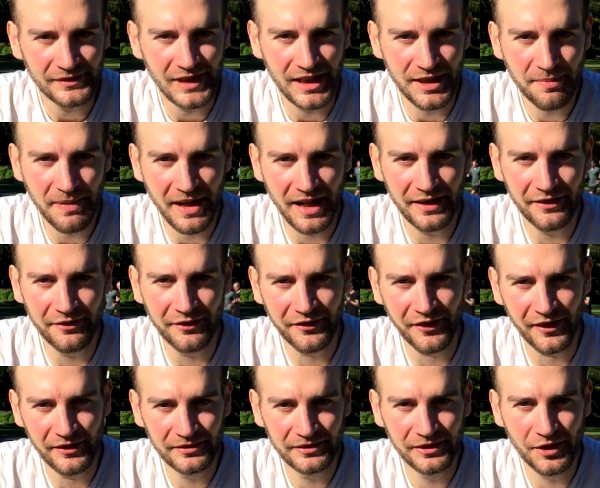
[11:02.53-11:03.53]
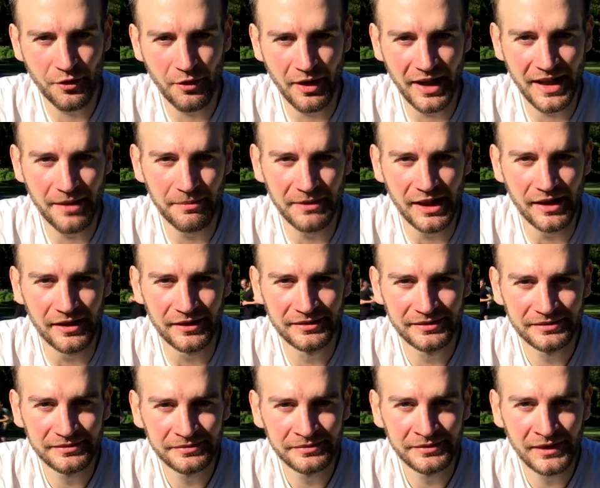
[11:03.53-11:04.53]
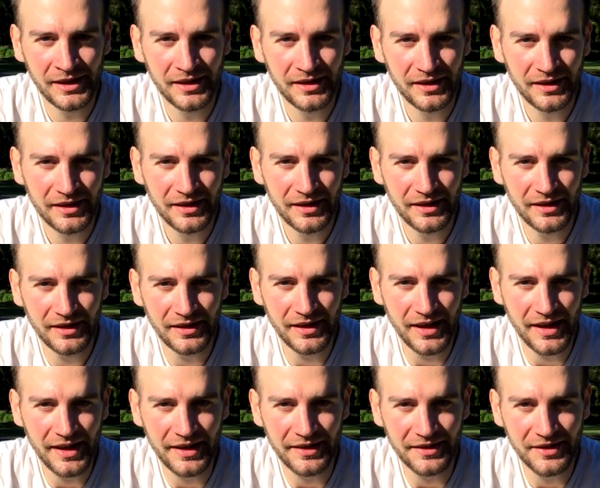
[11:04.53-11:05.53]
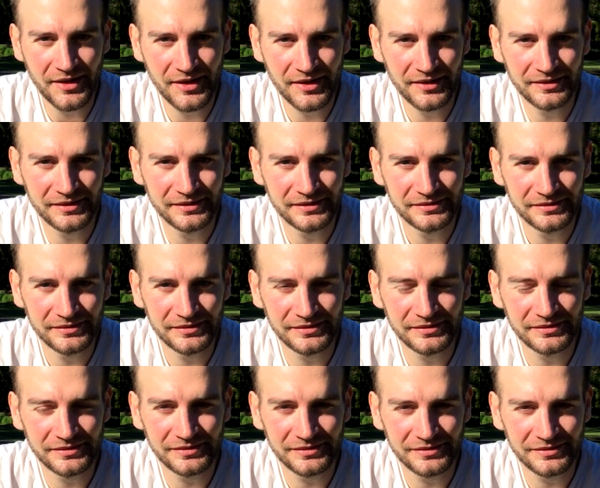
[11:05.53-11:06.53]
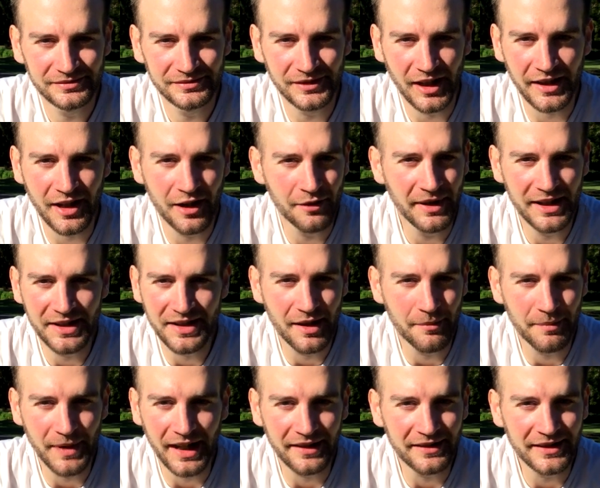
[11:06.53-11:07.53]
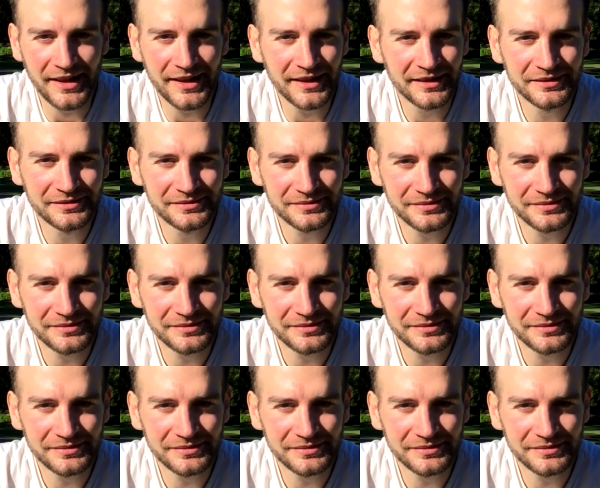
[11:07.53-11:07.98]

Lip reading: It's part of who I am now. And I can't wait to get back there.